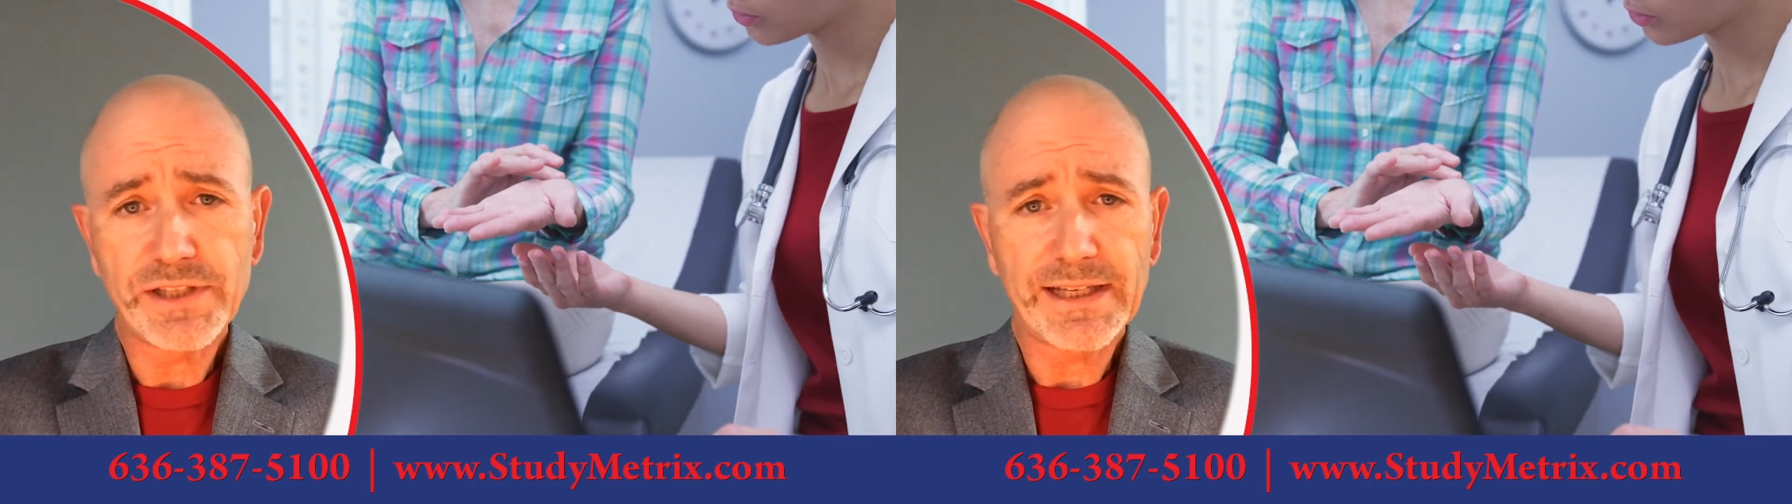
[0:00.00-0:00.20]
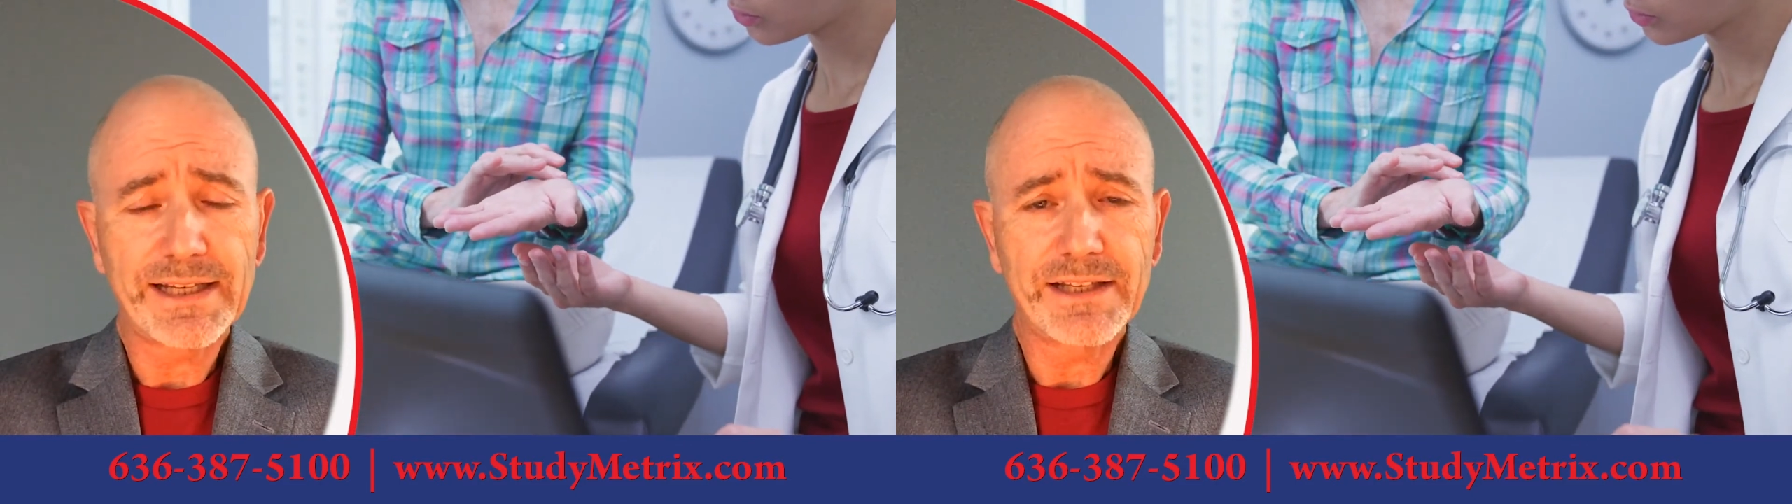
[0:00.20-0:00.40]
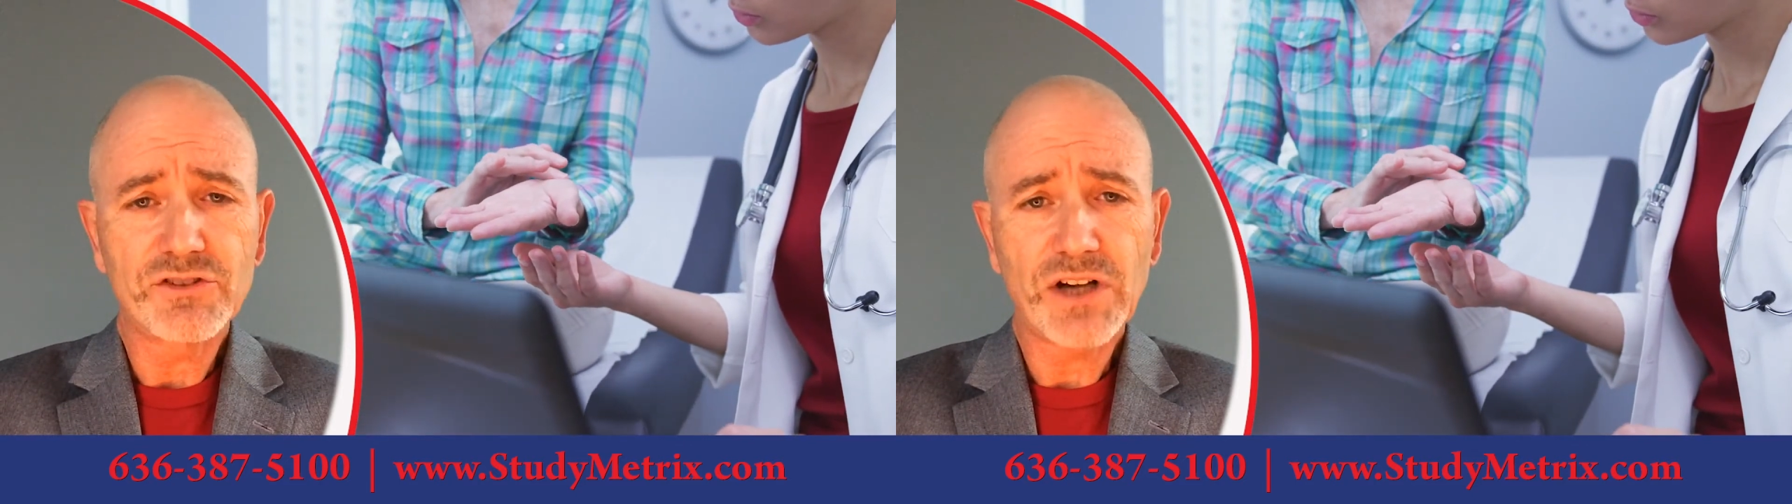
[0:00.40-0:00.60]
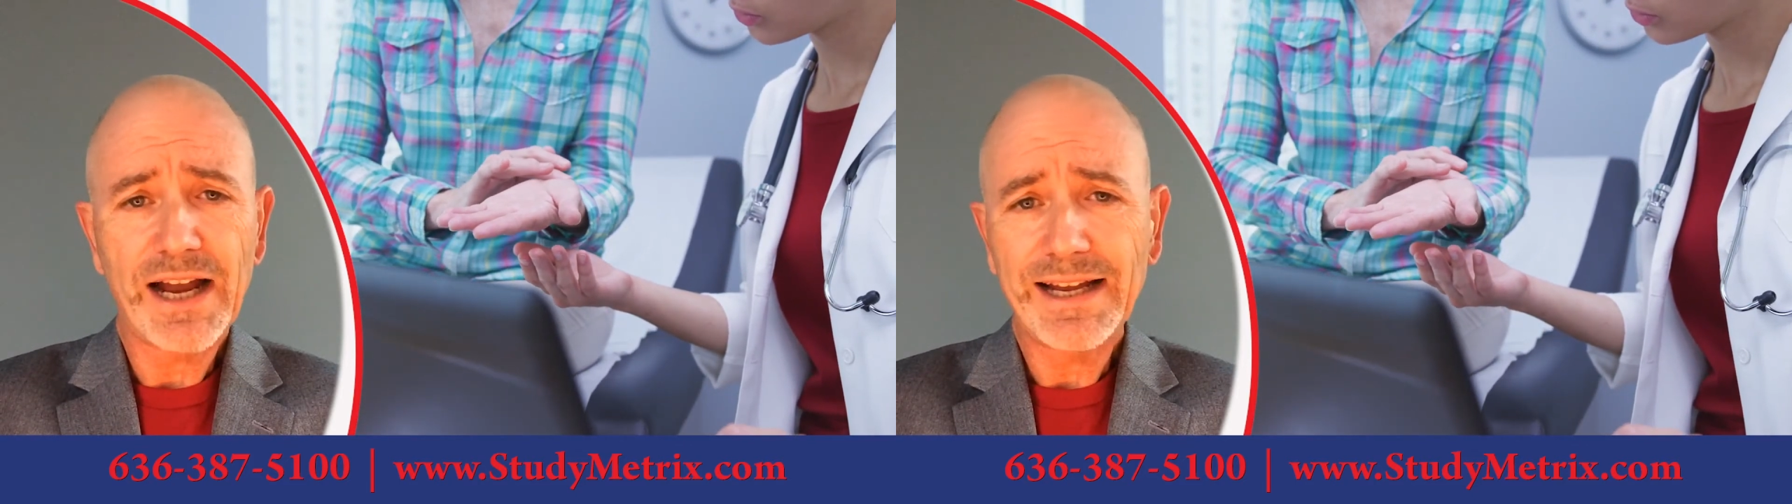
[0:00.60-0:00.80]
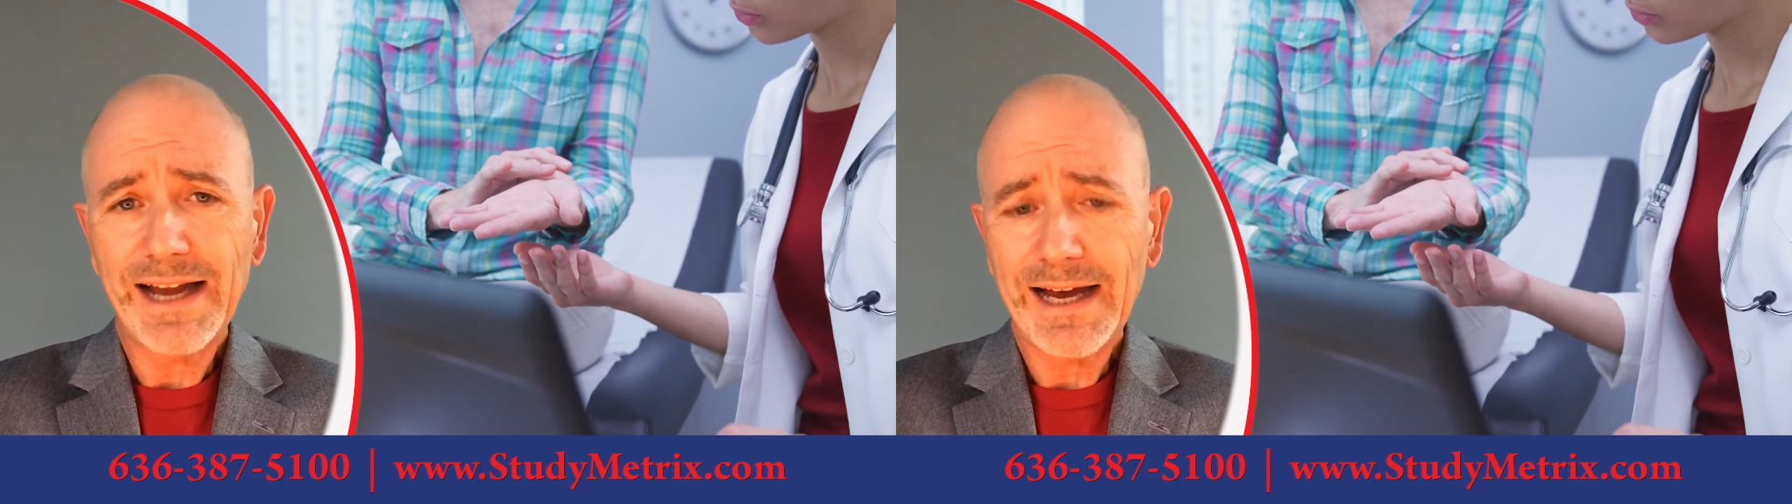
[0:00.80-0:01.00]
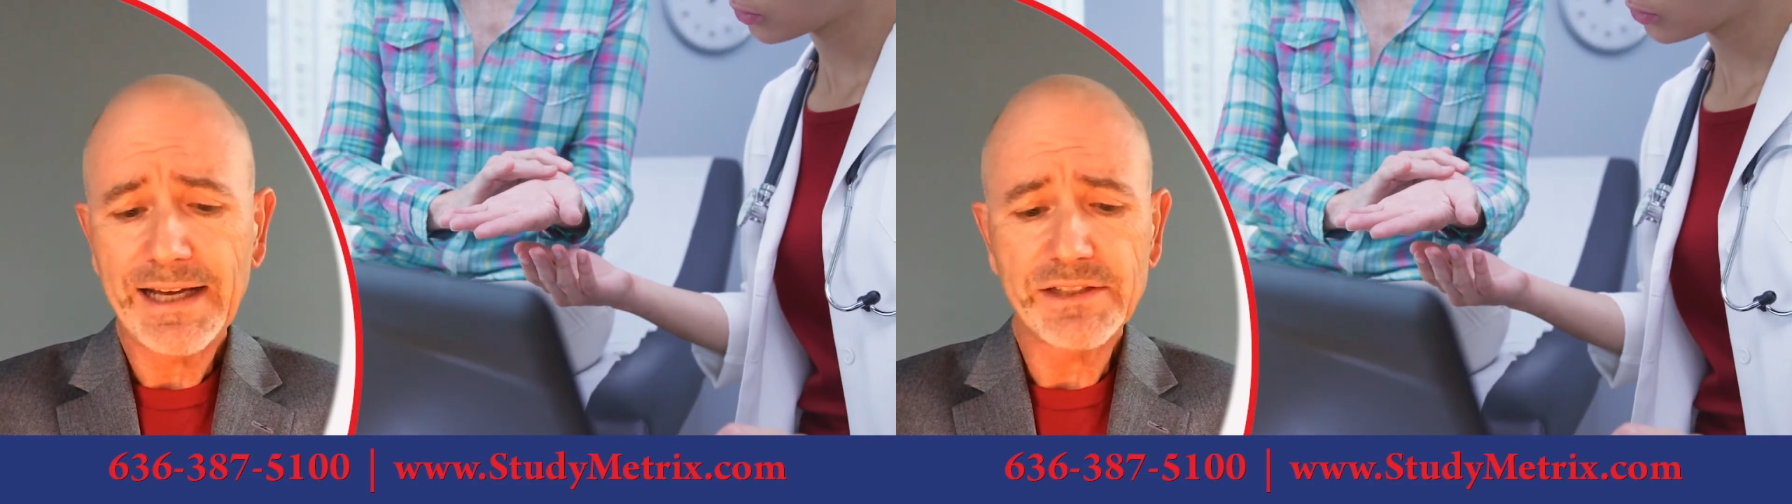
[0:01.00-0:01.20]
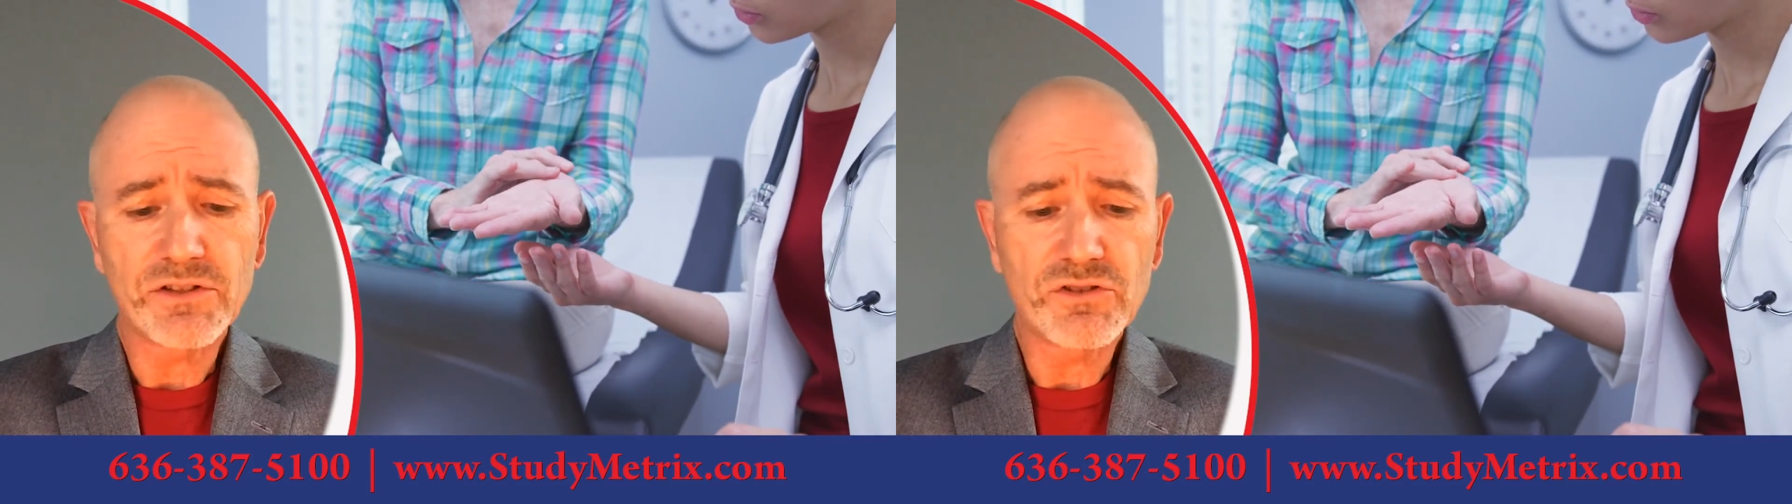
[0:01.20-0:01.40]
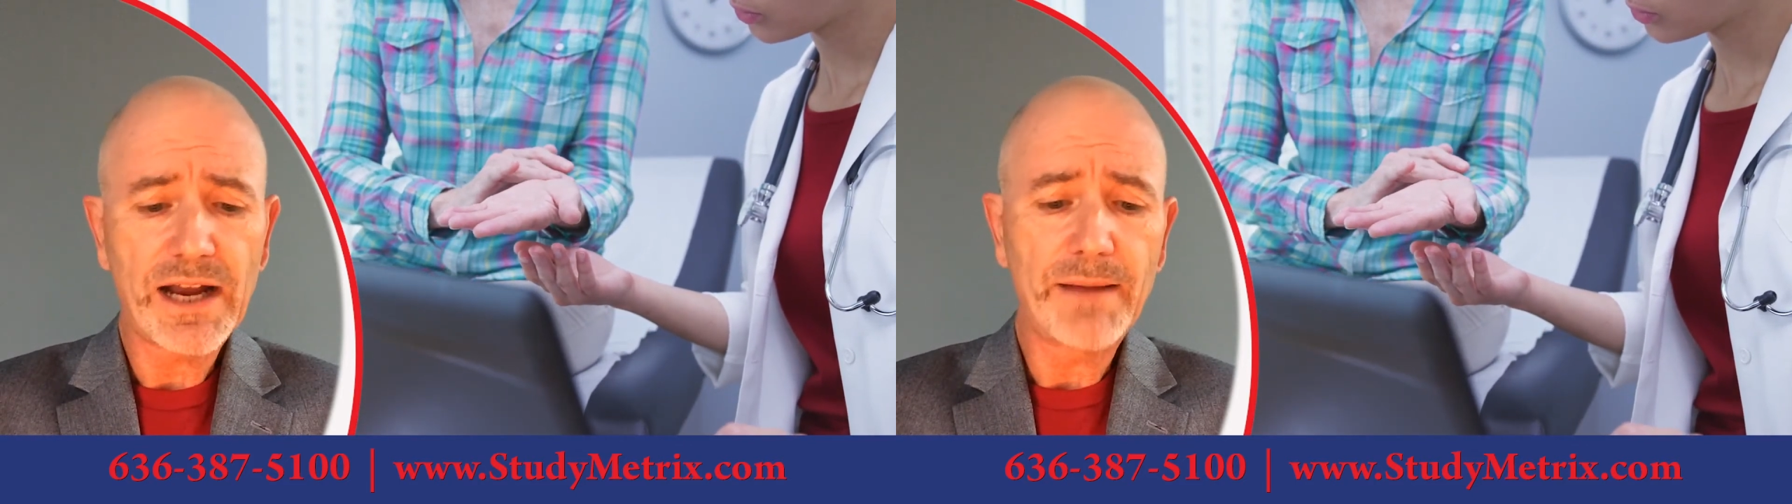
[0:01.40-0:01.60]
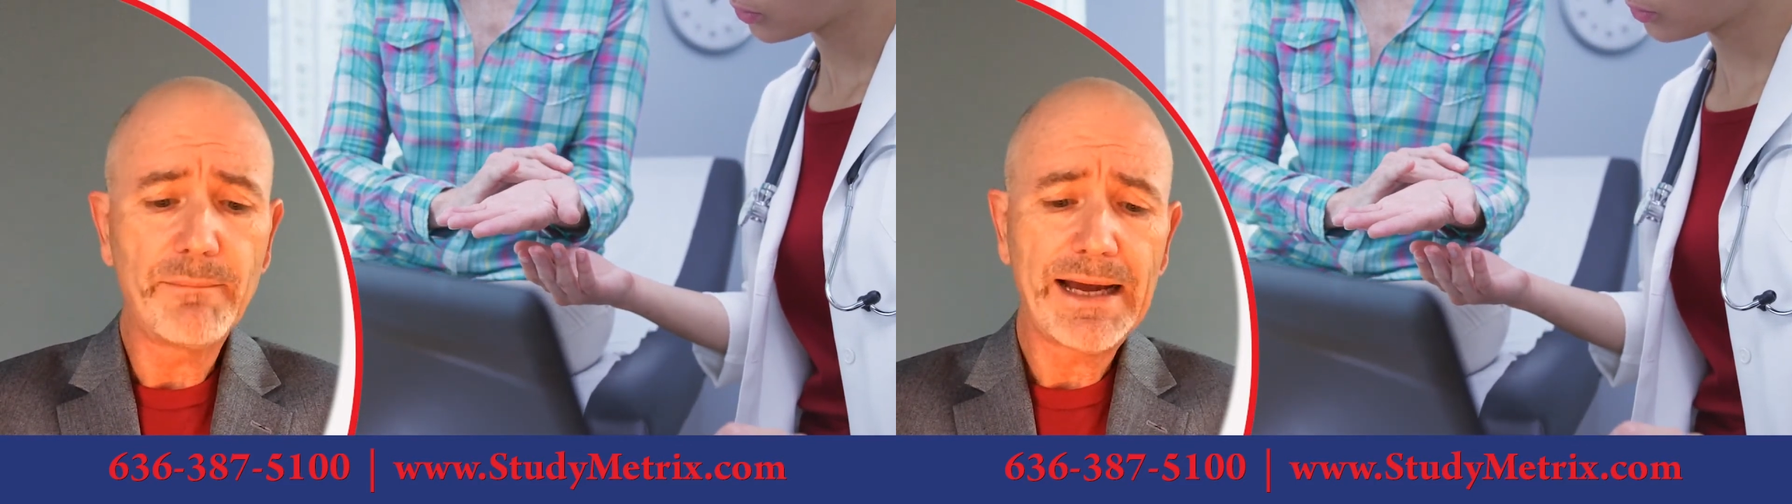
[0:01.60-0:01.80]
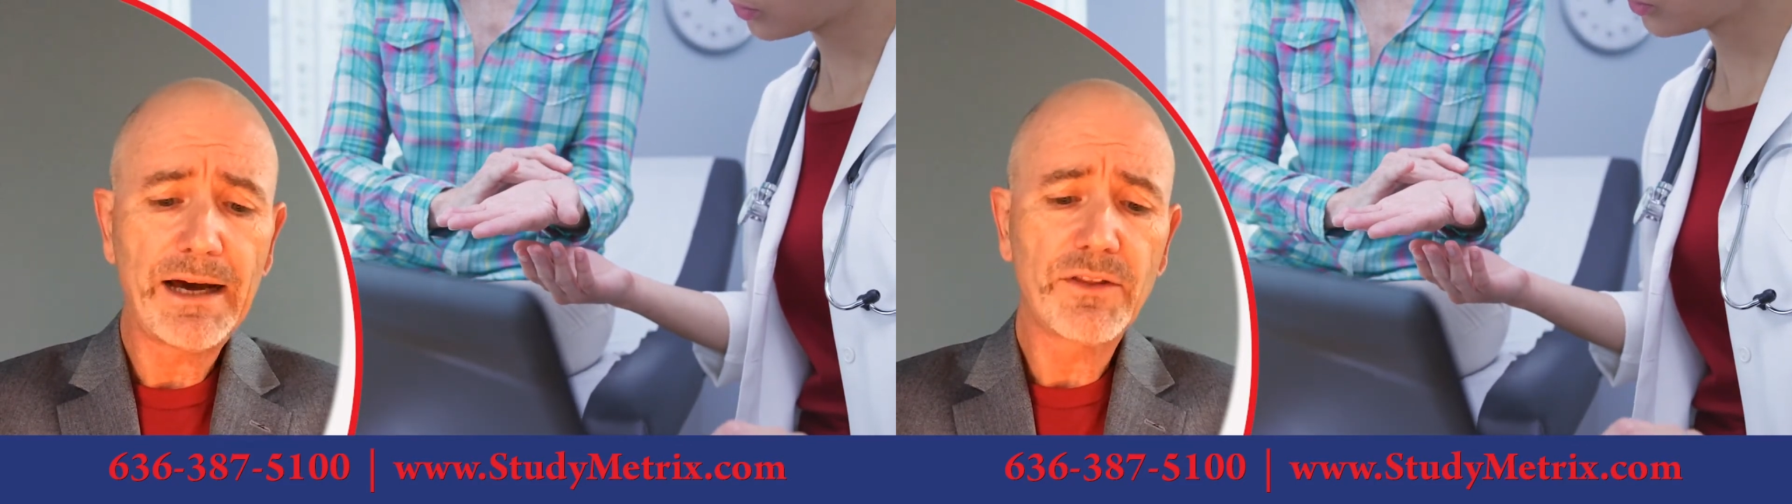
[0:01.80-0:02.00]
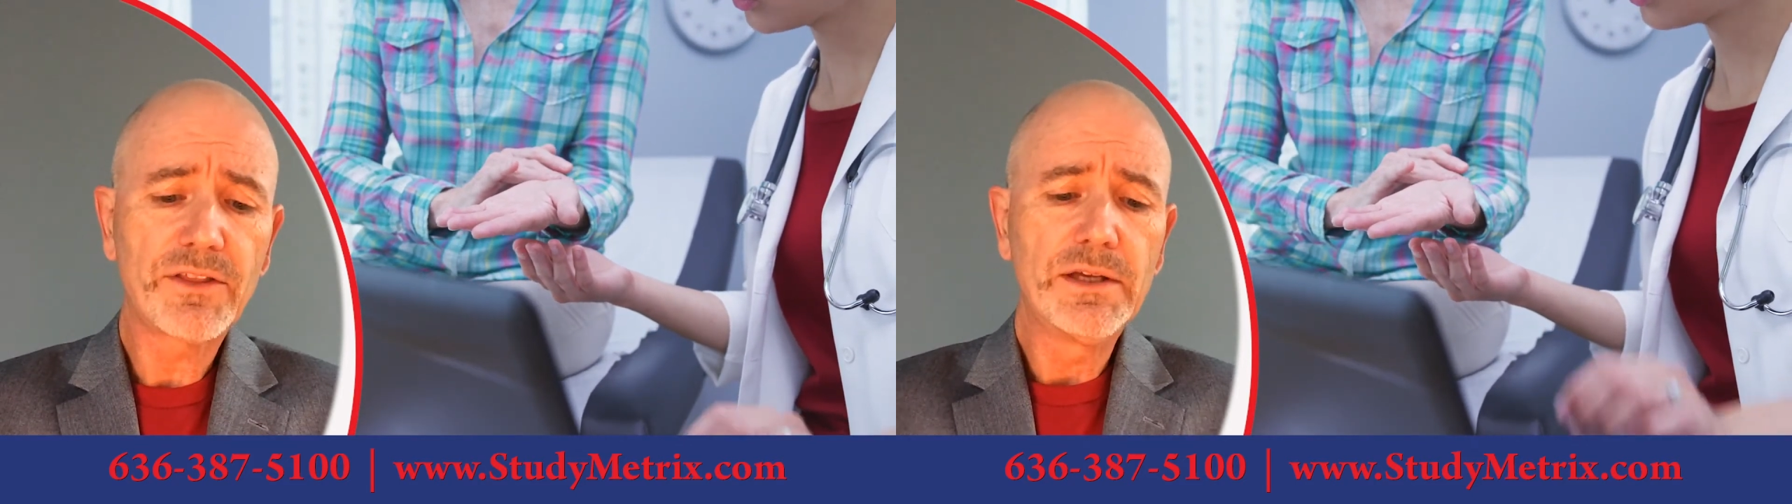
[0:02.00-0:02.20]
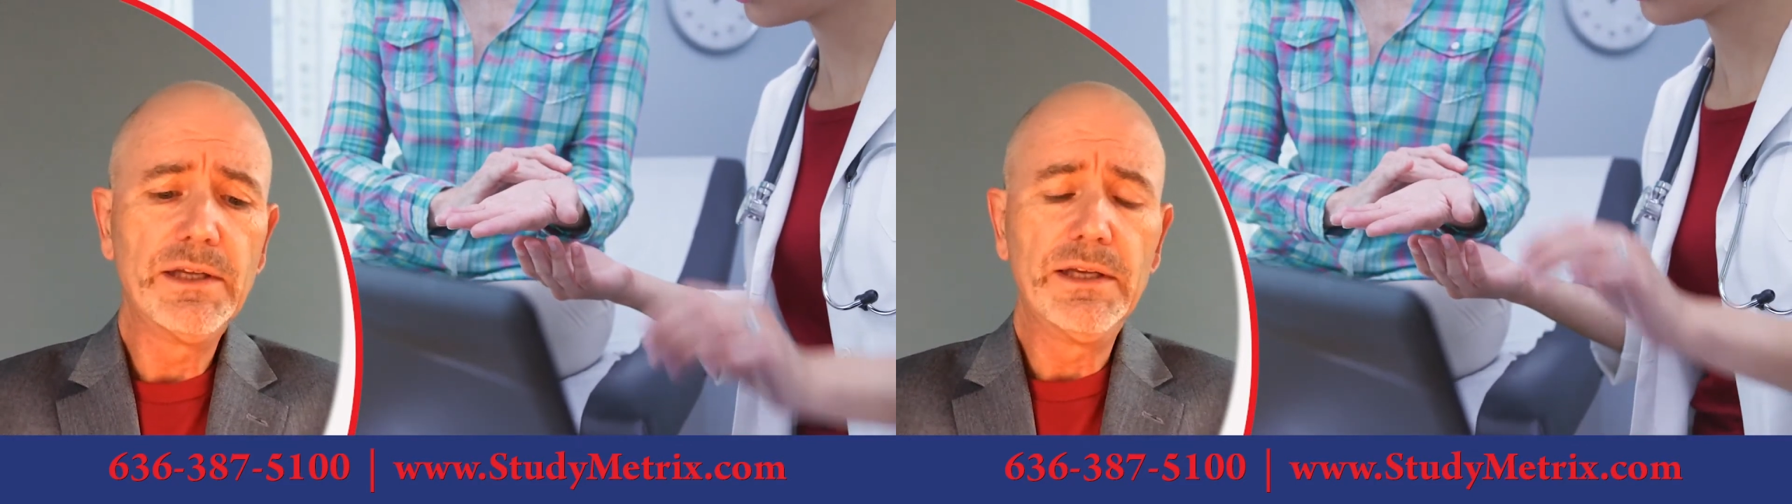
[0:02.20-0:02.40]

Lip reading: they can get dry eyes and dry mouth,